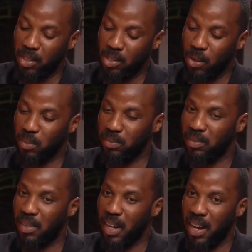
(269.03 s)
So
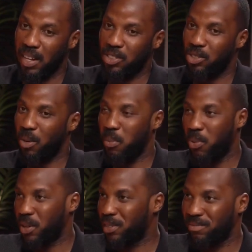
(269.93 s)
at some
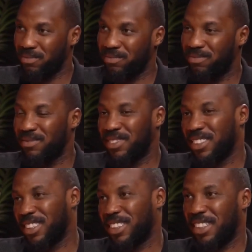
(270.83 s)
point,
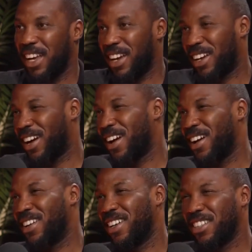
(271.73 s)
a tech
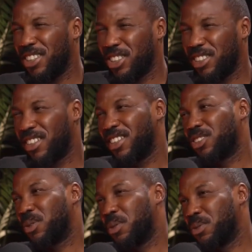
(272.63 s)
guy, an engineer,
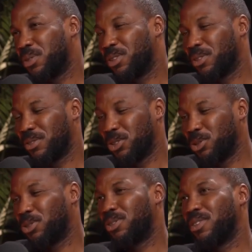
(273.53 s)
someone who's
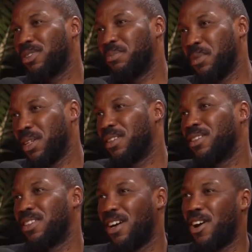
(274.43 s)
used to being in
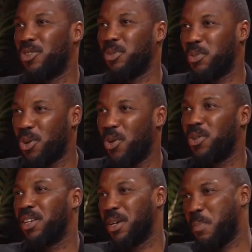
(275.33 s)
the dark room
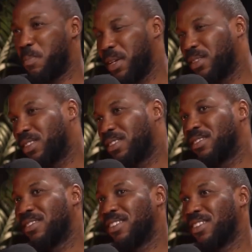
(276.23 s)
coding and
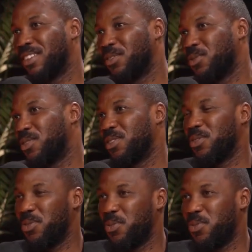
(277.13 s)
building,
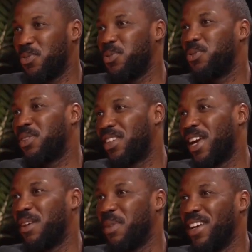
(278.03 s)
food
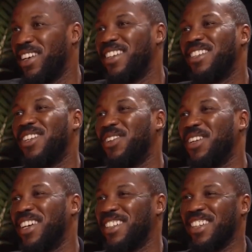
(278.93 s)
came into,
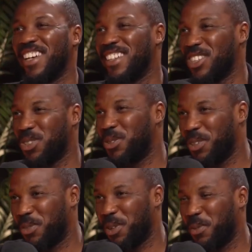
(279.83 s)
it's like there's 2
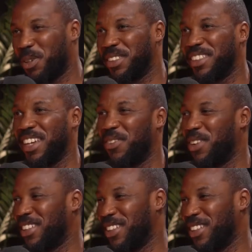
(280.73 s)
different worlds here.